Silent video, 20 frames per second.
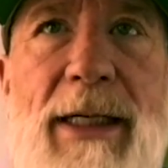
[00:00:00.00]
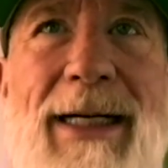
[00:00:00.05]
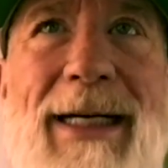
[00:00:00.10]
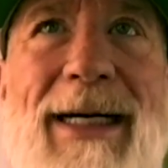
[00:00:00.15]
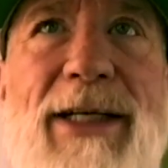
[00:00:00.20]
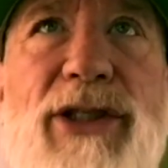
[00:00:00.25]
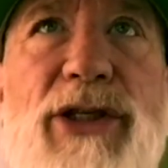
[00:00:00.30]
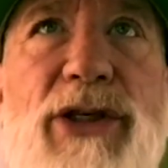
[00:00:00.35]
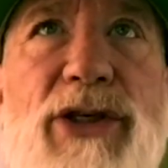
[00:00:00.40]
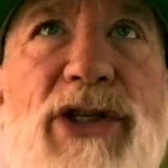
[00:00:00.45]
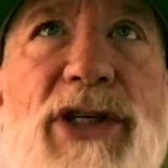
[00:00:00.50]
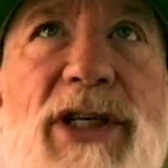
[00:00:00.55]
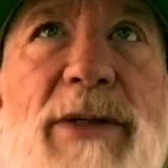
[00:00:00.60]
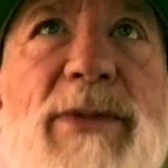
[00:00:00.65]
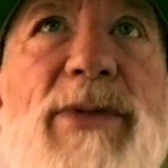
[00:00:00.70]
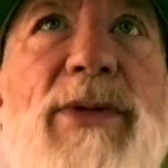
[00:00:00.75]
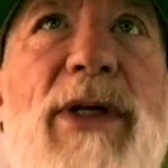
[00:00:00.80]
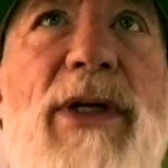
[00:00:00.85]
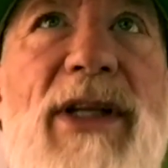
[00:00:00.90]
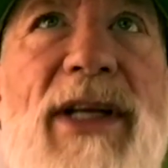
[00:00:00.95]
it just
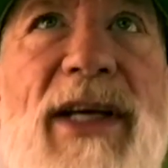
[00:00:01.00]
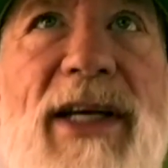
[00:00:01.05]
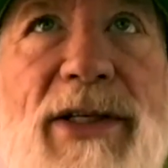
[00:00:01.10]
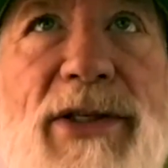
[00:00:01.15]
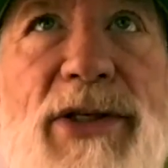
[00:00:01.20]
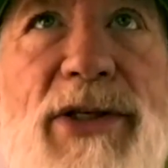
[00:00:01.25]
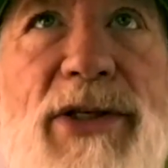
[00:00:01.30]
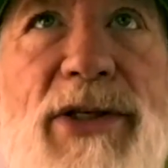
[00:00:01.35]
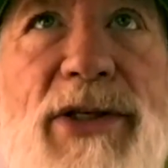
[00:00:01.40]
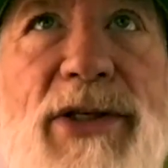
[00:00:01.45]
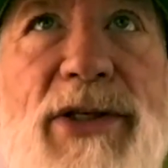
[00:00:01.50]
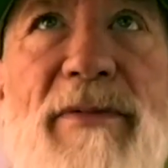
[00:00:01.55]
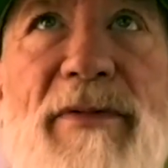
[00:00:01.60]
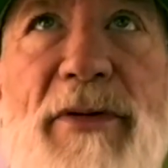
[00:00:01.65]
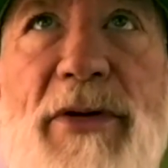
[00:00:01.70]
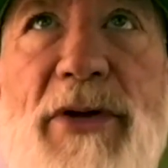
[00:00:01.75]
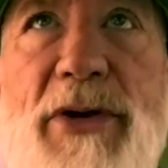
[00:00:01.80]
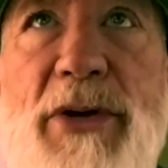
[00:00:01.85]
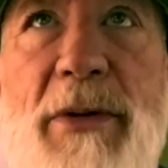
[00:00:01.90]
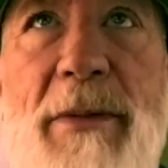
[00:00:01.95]
seems the landscape
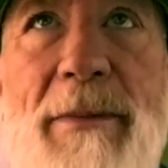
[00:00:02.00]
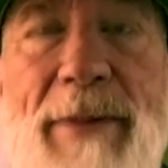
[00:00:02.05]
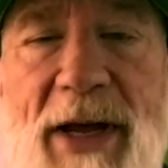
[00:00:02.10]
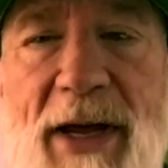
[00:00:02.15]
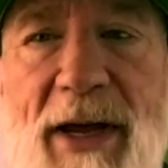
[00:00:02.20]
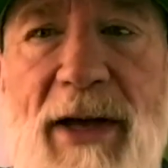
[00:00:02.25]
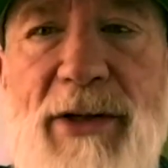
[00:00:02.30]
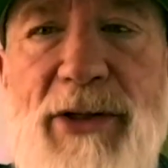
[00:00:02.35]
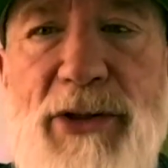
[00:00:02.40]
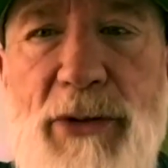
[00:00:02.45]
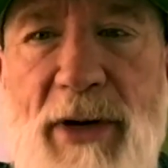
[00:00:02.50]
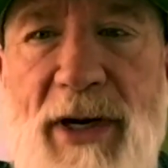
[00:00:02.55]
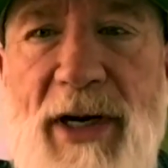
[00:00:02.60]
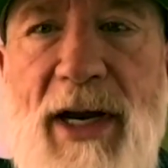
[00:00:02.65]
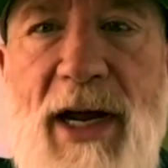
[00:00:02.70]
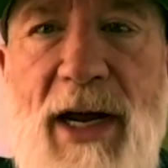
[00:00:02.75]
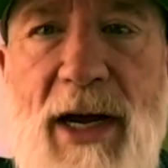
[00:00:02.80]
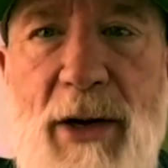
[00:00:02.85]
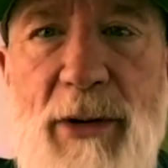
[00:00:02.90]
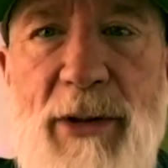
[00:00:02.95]
for new bands right
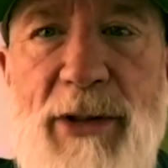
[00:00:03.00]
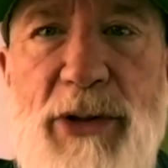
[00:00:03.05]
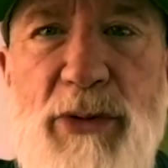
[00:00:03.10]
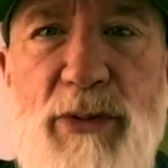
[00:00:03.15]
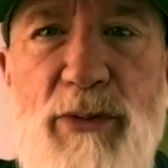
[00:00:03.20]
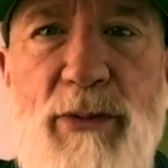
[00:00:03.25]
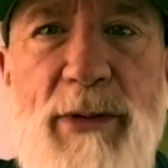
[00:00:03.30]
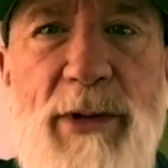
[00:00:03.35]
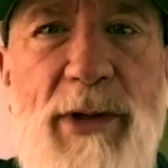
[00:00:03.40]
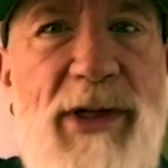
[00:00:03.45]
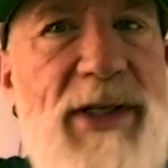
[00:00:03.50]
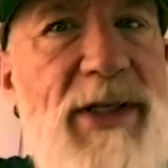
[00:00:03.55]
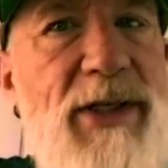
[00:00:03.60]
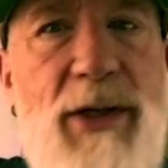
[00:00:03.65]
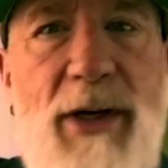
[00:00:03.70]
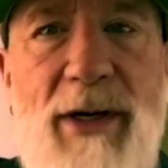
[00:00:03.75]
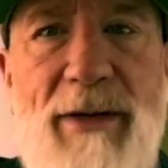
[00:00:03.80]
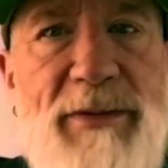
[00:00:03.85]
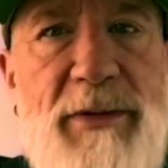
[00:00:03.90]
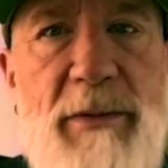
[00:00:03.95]
now, it's really
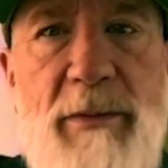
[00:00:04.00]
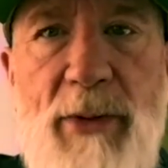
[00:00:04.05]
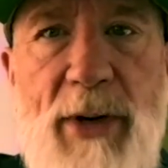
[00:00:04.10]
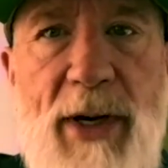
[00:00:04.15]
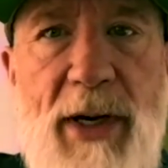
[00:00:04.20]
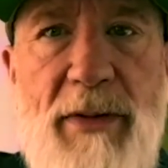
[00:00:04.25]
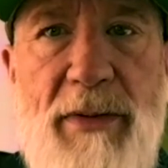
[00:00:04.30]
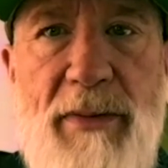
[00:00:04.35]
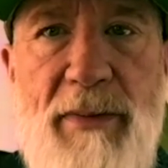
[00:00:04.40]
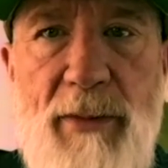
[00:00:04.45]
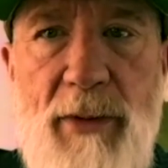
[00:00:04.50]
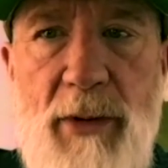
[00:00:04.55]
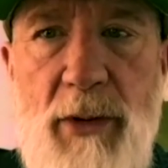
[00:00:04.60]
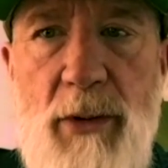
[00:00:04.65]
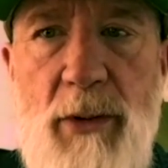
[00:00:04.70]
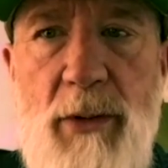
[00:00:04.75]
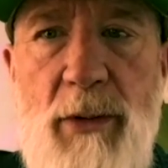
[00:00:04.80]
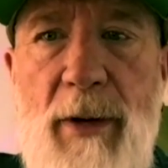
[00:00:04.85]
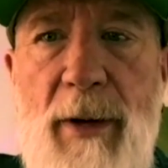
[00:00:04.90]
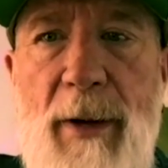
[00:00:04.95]
tough to break
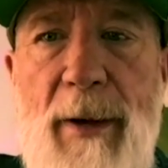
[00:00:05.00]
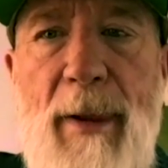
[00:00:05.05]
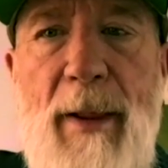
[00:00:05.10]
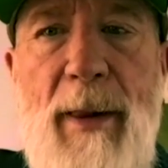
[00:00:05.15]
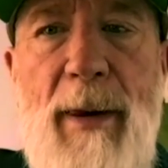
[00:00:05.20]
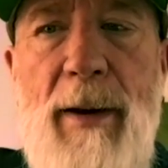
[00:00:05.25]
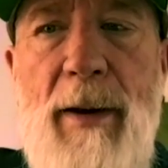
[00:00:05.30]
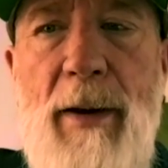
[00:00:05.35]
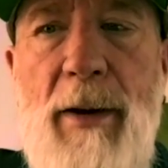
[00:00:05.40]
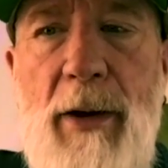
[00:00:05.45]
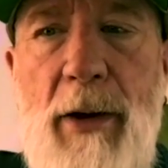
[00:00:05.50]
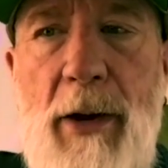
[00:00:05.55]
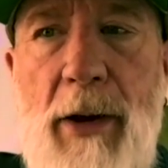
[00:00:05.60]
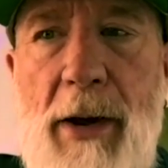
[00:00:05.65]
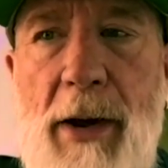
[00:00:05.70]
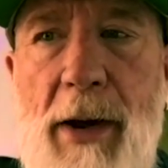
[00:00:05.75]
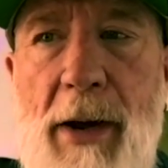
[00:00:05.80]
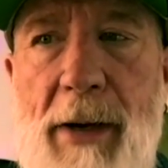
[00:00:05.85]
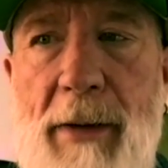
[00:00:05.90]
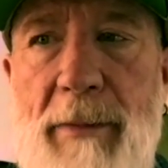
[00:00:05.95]
through.
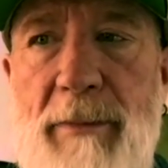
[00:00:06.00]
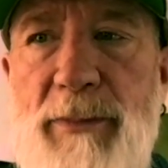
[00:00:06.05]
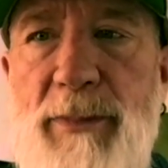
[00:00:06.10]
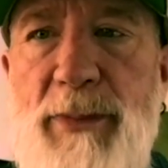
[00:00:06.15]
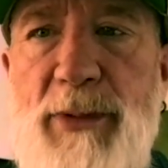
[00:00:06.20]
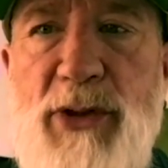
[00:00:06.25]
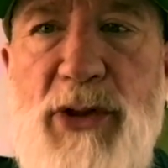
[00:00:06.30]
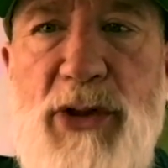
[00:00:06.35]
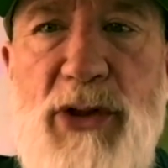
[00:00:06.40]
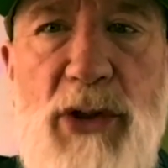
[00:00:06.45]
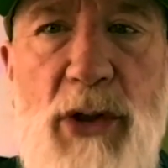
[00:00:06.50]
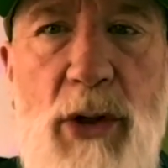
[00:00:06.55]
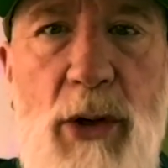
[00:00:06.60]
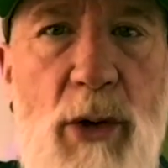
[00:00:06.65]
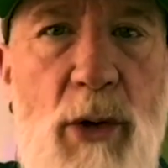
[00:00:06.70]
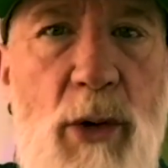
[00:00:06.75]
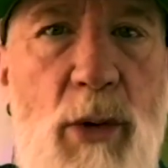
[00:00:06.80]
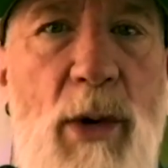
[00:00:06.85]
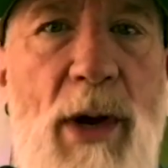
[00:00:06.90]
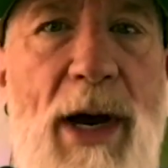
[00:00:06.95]

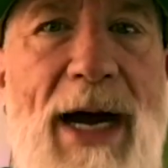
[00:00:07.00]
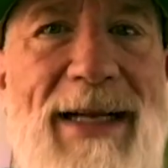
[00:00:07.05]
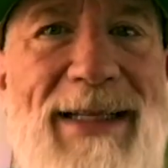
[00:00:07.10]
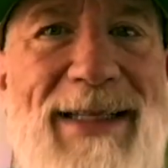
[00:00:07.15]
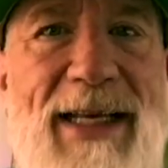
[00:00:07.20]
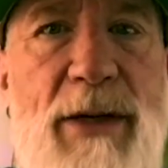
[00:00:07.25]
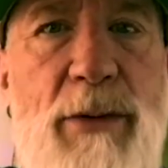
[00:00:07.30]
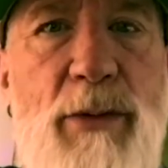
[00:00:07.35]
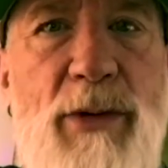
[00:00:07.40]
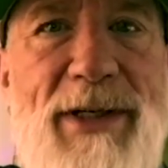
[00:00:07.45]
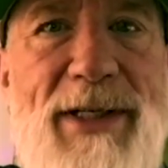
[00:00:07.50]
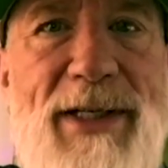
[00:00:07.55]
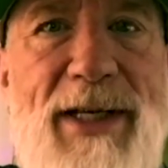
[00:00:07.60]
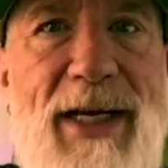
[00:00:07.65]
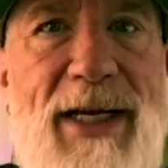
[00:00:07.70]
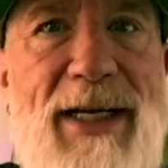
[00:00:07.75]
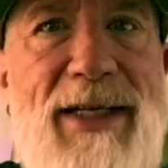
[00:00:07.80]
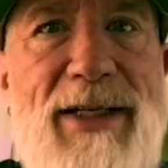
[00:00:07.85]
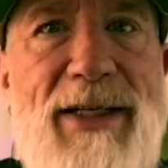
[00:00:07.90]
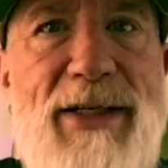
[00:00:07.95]
So I think we're
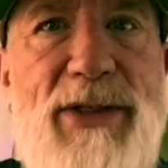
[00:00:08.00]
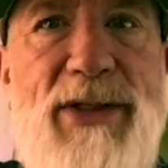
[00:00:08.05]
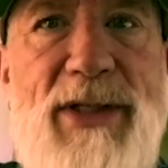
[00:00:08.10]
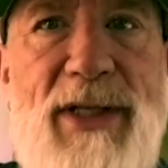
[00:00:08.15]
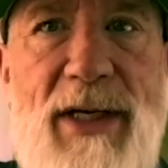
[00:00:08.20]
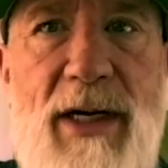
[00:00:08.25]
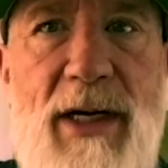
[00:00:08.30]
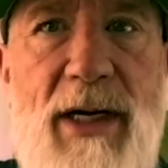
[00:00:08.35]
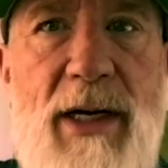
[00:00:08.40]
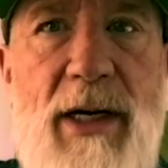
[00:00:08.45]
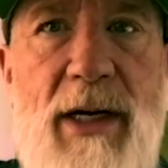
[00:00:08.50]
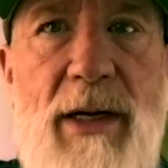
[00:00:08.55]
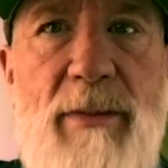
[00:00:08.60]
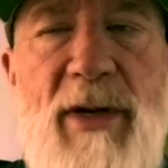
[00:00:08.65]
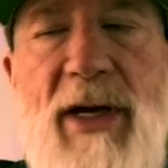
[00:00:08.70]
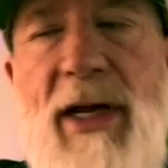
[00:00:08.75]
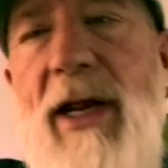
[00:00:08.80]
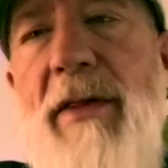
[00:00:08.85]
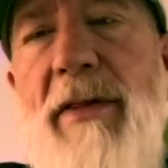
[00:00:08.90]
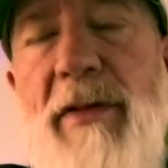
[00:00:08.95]
taking this time,
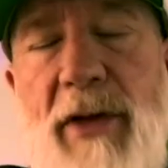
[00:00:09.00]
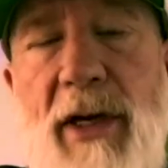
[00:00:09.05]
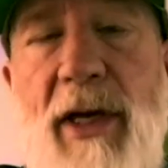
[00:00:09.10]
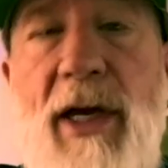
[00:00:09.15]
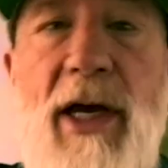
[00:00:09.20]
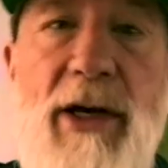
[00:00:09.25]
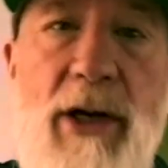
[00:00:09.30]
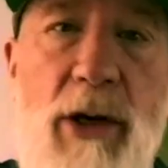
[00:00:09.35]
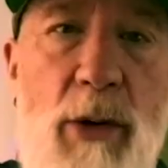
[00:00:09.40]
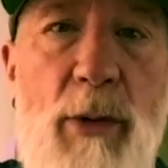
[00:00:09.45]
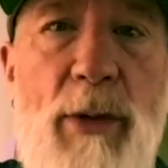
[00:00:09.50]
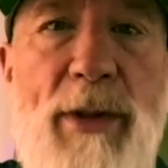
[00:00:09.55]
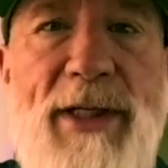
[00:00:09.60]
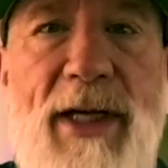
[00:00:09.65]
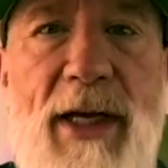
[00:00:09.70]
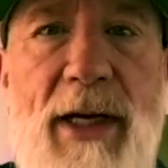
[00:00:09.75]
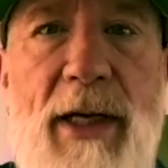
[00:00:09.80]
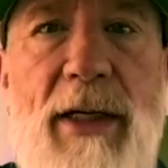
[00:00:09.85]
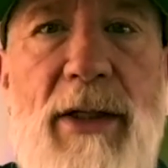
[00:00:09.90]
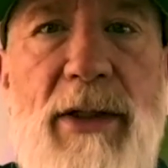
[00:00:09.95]
and we're
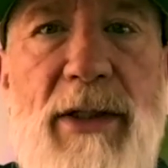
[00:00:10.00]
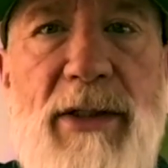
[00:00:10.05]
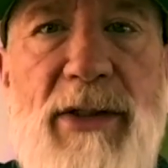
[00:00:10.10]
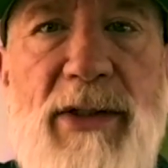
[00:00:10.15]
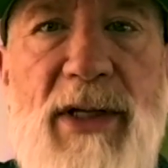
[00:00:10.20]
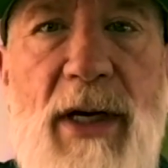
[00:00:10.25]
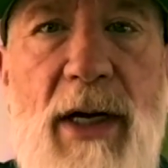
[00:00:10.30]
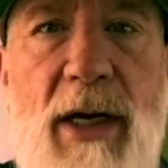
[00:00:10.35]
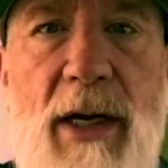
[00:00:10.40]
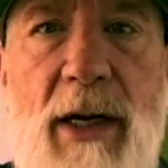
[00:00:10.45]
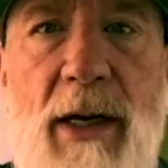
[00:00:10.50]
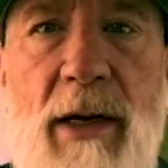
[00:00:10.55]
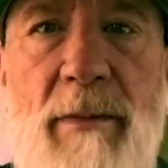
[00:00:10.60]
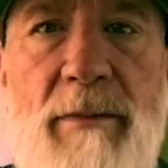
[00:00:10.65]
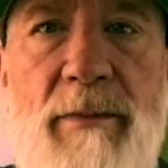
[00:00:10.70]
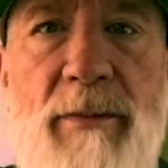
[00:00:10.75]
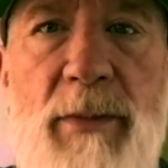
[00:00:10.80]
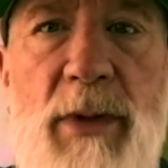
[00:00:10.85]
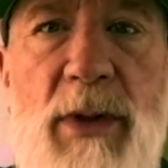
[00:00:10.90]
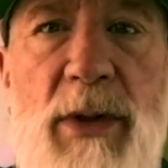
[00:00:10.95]
taking this
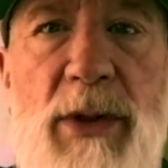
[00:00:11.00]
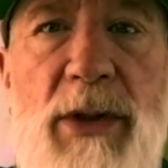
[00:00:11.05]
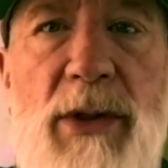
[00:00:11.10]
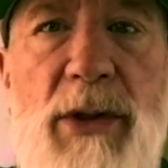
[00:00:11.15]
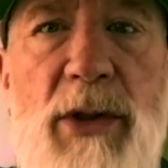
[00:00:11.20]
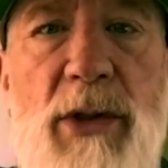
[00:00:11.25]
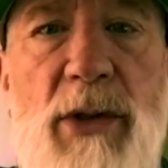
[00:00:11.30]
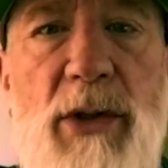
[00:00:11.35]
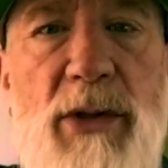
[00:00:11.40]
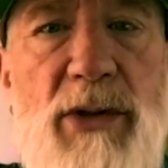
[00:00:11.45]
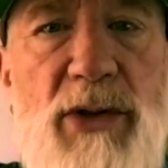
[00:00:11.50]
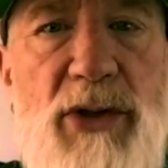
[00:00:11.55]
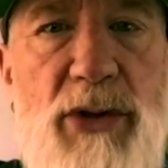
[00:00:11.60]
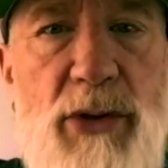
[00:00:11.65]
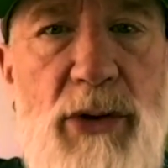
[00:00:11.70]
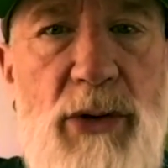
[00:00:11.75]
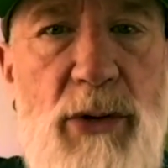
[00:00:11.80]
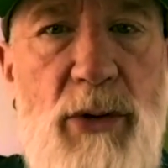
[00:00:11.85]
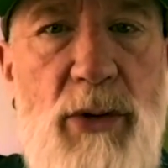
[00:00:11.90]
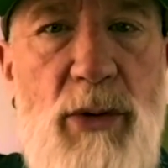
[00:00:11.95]
time
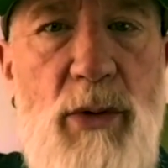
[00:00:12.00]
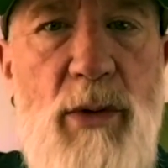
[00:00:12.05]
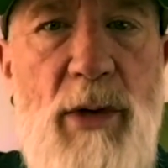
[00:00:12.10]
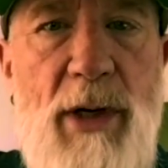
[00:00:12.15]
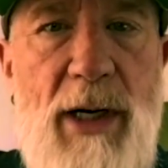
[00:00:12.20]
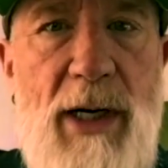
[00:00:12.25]
to